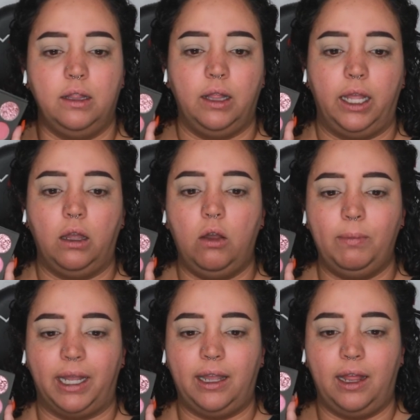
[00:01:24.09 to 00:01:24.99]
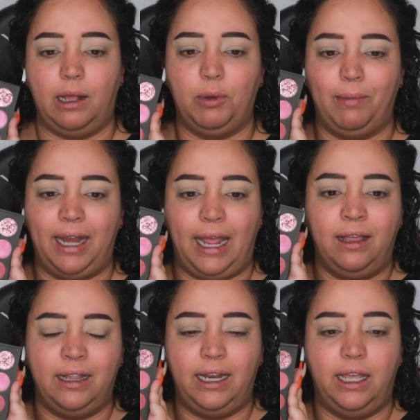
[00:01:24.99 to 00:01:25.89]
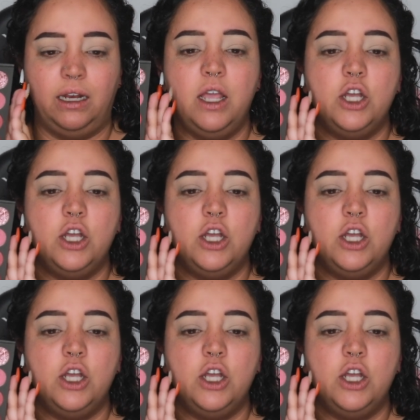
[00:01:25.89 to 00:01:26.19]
like, oh my god, I put my nail in it,